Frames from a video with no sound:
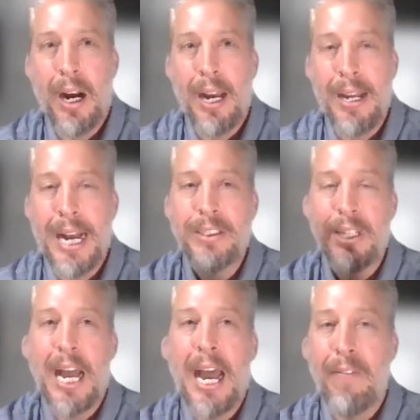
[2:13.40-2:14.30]
And that's going
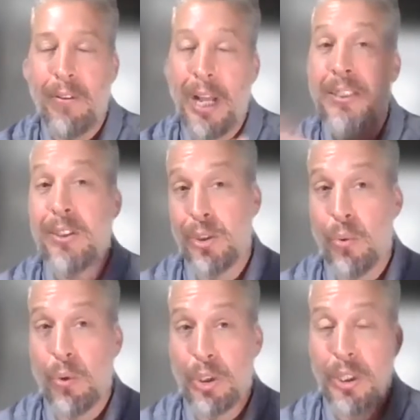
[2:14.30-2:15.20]
to have less
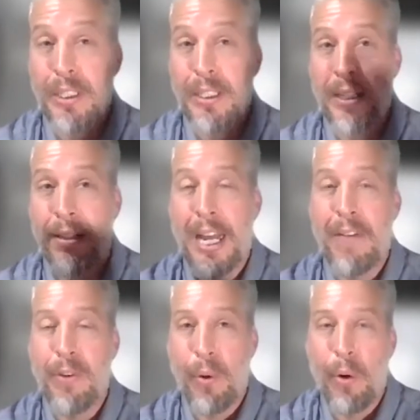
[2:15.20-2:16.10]
distortion than
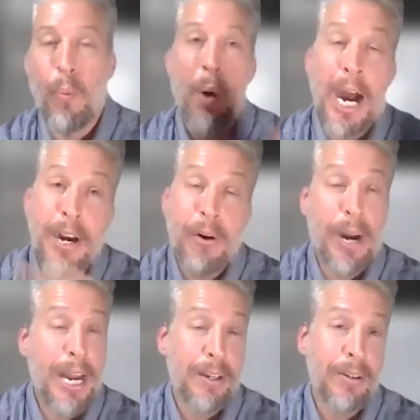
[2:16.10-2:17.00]
if you're at a wider
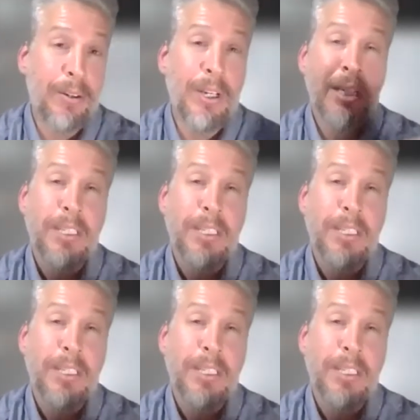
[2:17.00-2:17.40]
angle,